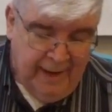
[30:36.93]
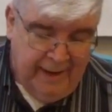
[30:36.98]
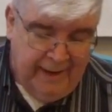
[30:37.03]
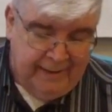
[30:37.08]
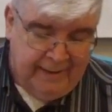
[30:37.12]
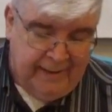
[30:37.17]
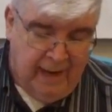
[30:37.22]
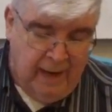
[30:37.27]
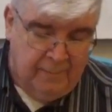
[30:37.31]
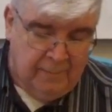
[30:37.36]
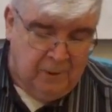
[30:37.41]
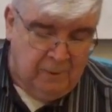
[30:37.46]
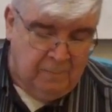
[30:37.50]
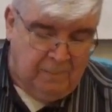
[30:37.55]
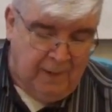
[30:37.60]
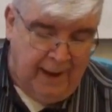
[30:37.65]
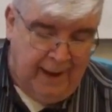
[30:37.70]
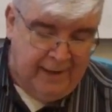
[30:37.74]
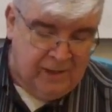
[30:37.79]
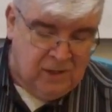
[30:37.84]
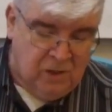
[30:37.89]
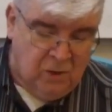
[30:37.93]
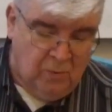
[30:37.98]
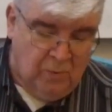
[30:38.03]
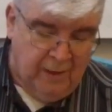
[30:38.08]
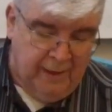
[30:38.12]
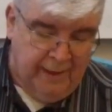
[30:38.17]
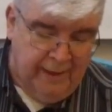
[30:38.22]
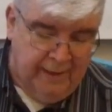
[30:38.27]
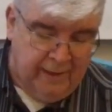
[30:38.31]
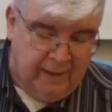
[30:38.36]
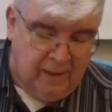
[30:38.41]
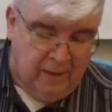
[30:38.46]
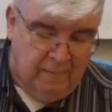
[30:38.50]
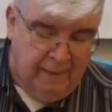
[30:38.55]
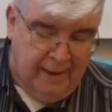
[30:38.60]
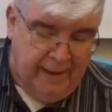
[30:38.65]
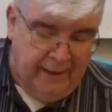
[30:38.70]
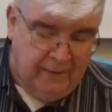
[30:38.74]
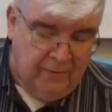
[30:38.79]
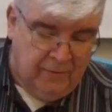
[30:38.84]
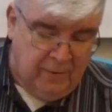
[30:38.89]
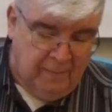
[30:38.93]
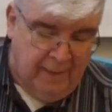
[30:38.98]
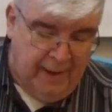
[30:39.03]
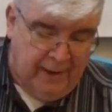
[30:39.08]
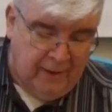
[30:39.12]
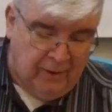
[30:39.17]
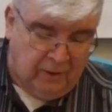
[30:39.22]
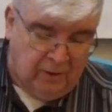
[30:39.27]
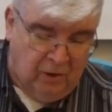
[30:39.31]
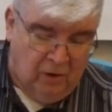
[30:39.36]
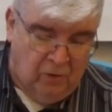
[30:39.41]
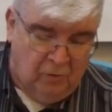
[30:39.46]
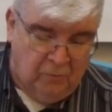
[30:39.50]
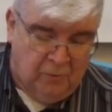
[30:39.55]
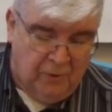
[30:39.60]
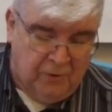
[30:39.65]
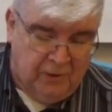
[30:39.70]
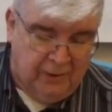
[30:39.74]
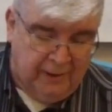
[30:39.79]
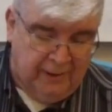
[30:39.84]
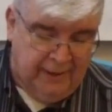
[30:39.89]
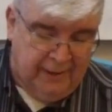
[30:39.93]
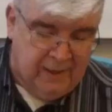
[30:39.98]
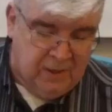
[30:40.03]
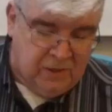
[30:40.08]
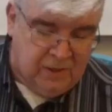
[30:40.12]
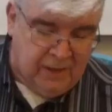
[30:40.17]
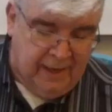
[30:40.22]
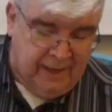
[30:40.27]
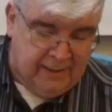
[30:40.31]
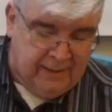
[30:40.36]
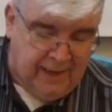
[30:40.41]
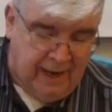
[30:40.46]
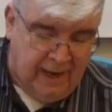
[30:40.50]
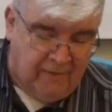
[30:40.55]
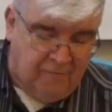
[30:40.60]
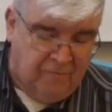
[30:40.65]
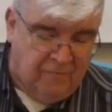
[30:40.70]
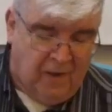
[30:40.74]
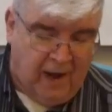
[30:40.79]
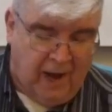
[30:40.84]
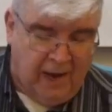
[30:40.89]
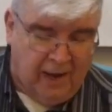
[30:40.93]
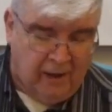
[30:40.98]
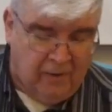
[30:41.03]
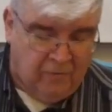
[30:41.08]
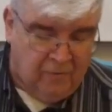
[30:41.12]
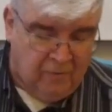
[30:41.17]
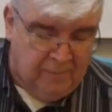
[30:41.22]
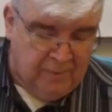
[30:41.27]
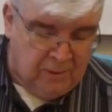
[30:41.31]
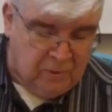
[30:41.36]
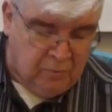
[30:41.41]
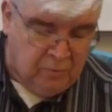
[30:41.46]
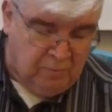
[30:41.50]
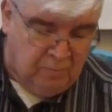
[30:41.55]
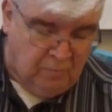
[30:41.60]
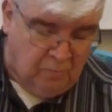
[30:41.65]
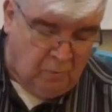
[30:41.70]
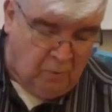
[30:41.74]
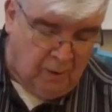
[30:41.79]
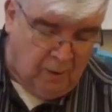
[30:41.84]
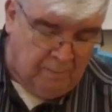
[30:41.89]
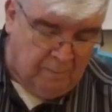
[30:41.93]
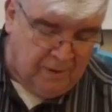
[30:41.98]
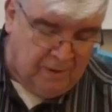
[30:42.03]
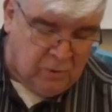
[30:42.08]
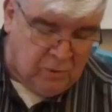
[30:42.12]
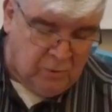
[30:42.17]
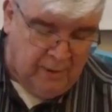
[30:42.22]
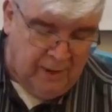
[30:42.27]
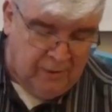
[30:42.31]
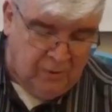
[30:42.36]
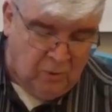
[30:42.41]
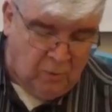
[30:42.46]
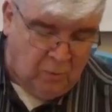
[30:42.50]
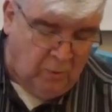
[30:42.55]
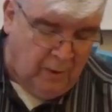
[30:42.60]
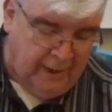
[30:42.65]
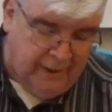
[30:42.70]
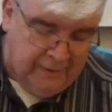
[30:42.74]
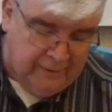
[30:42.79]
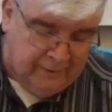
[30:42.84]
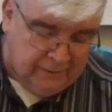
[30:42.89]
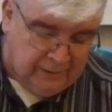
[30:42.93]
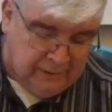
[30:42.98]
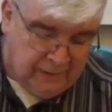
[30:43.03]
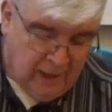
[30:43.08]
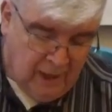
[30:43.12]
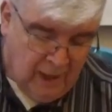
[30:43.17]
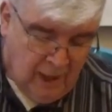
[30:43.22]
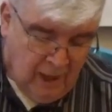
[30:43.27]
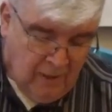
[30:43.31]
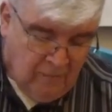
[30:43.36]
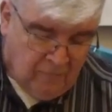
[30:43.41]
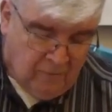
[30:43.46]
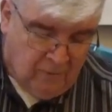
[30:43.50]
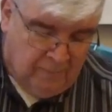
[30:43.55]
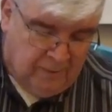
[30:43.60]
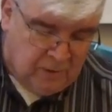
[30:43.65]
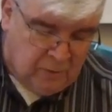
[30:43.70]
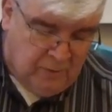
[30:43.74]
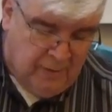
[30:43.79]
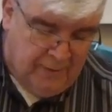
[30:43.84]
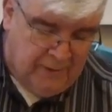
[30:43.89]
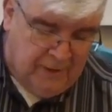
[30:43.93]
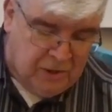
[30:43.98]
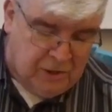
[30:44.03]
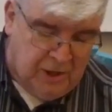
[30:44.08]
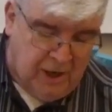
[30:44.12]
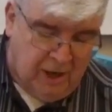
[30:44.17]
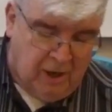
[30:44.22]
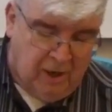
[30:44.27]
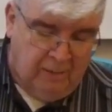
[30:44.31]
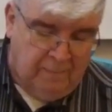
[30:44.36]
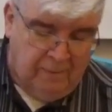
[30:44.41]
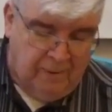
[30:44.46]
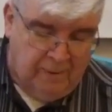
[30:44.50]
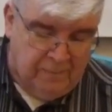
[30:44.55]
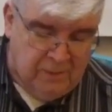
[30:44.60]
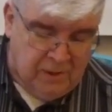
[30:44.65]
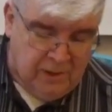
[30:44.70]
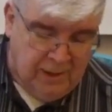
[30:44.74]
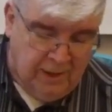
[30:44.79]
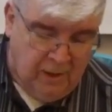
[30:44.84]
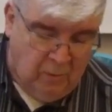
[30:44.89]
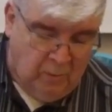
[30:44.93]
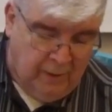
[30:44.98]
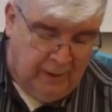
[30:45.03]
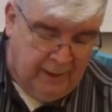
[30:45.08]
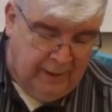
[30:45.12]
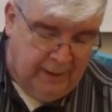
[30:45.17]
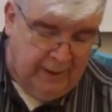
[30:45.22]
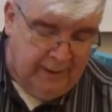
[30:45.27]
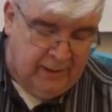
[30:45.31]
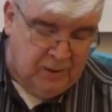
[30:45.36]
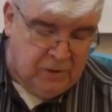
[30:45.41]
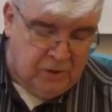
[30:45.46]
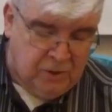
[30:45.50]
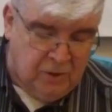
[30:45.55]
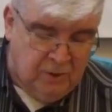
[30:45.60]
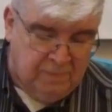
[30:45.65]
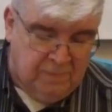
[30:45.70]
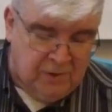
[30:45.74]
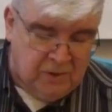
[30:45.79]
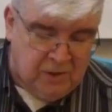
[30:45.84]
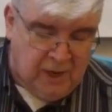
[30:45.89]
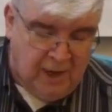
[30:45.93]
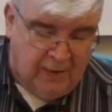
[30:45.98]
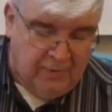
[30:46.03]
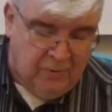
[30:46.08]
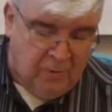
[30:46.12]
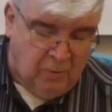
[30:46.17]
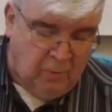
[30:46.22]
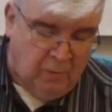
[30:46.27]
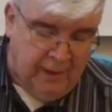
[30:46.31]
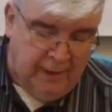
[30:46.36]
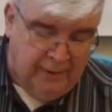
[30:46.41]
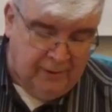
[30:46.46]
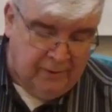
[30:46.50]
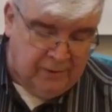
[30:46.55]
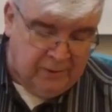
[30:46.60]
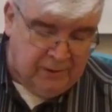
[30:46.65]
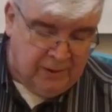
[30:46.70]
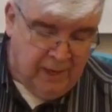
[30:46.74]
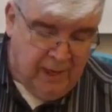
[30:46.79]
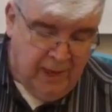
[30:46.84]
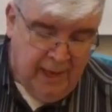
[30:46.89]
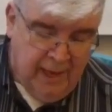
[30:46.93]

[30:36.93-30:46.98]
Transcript: it came to pass that when he had commanded the man clothed with the linen, saying, Take fire from between the wheels, from between the cherubims, and he went in and stood beside the wheels.